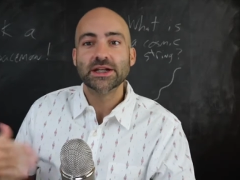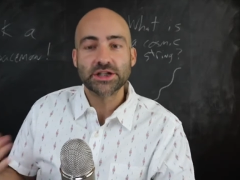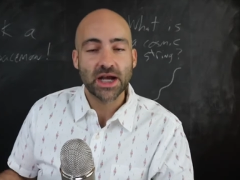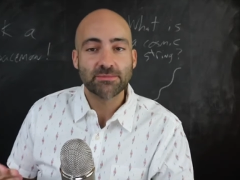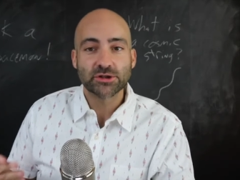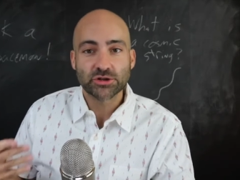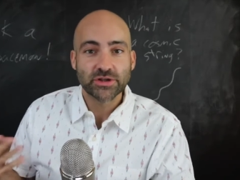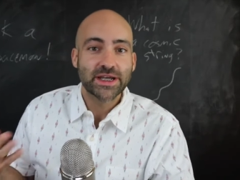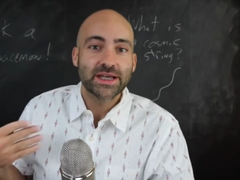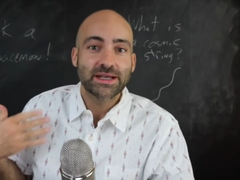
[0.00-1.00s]
and
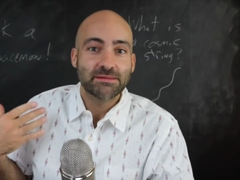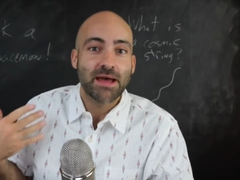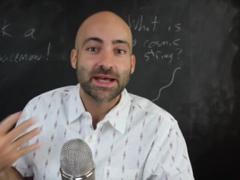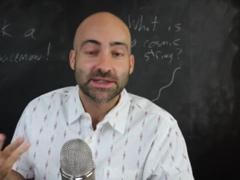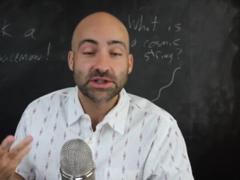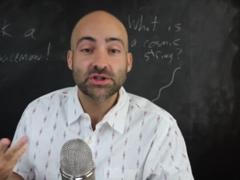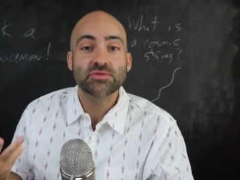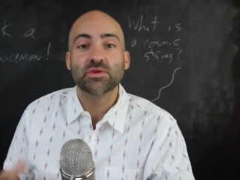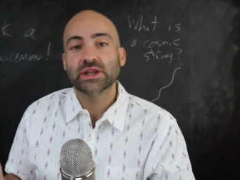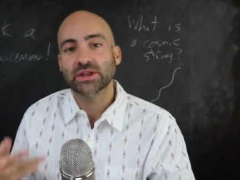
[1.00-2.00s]
geometry has to
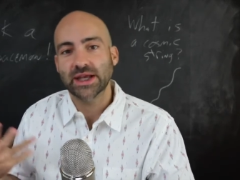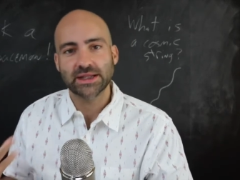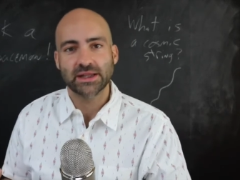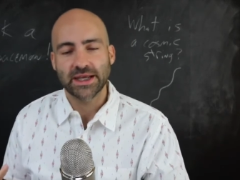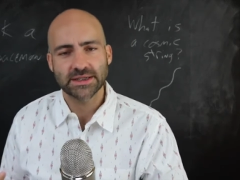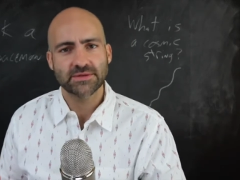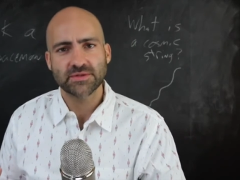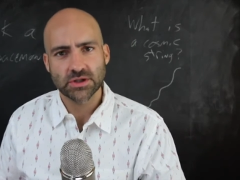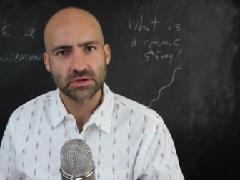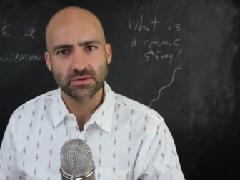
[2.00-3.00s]
do with like lengths
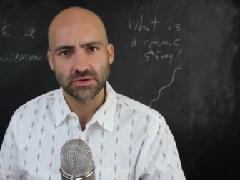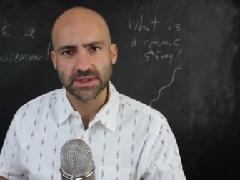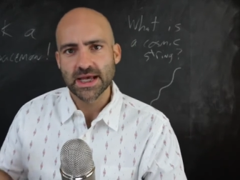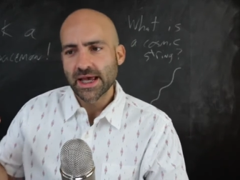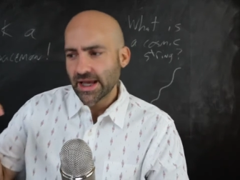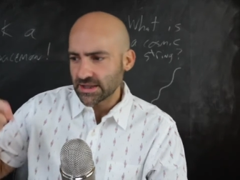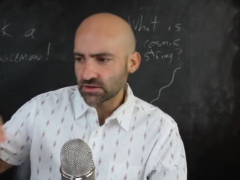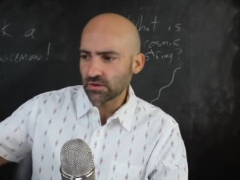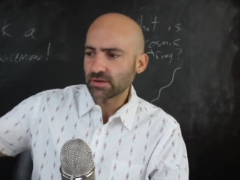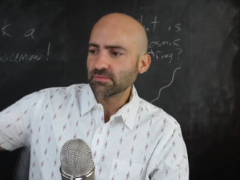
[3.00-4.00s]
of circles. And
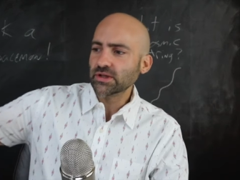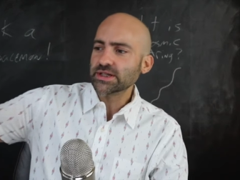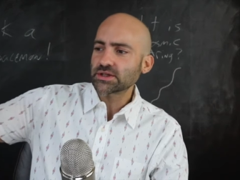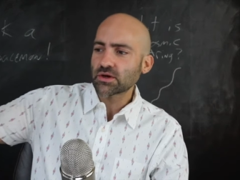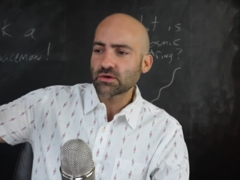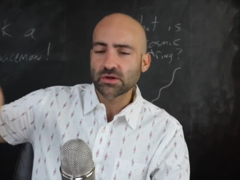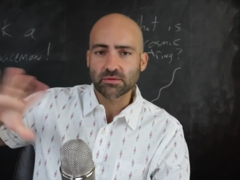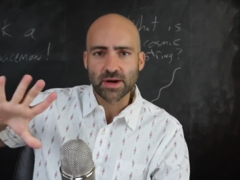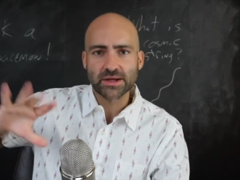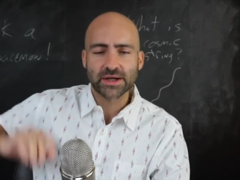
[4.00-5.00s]
so a complete circle
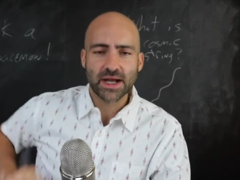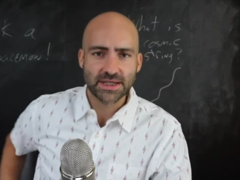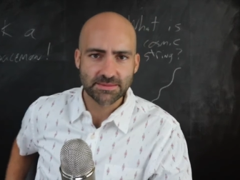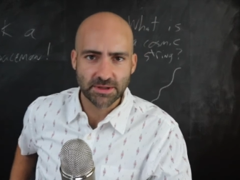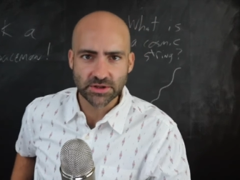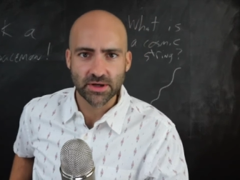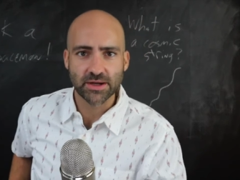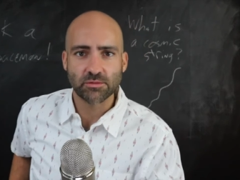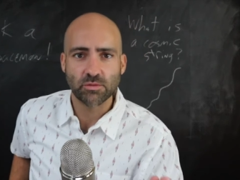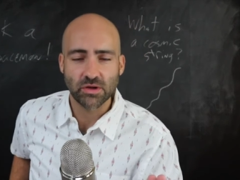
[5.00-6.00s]
around a cosmic
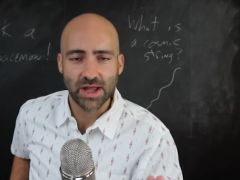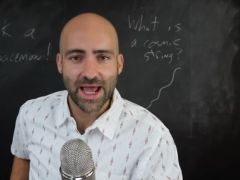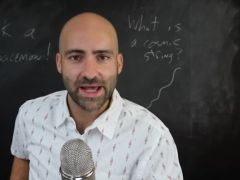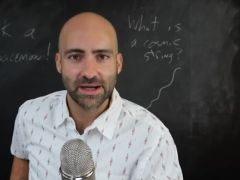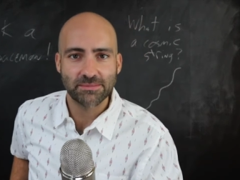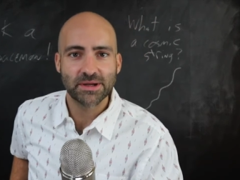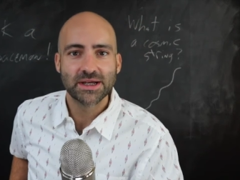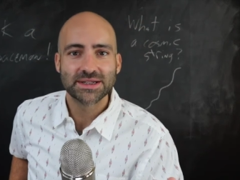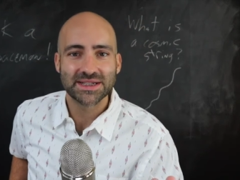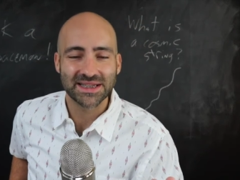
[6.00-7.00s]
string will add up
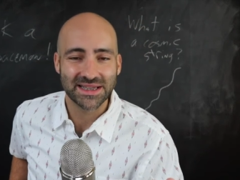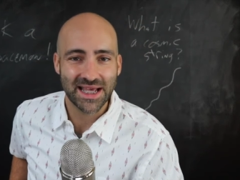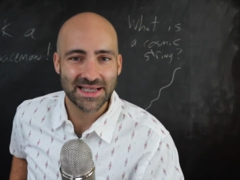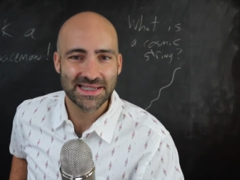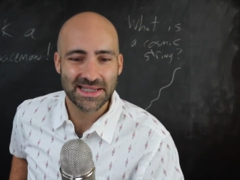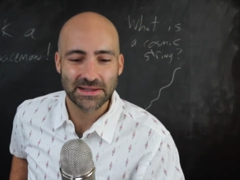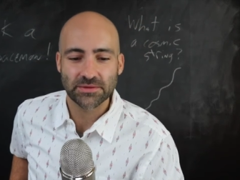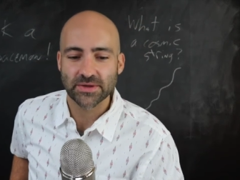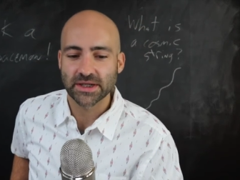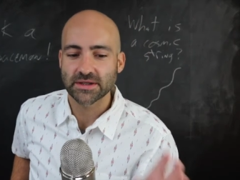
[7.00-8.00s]
to less than
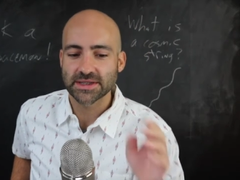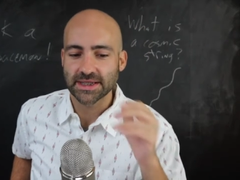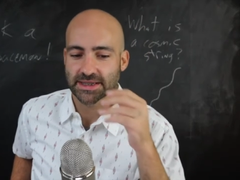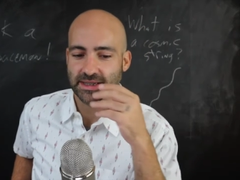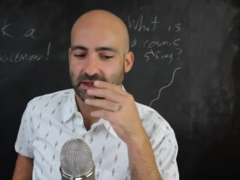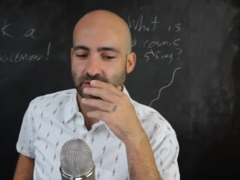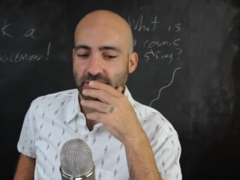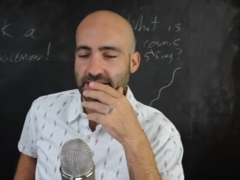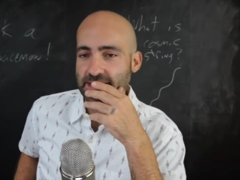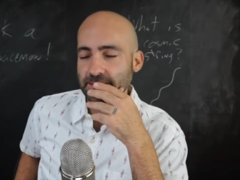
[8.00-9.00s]
360
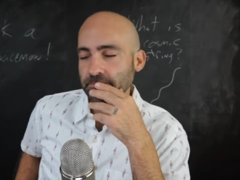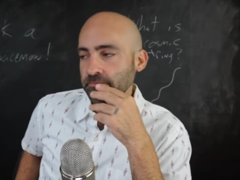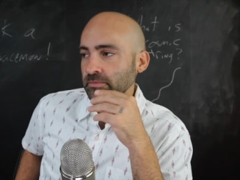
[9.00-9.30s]
degrees.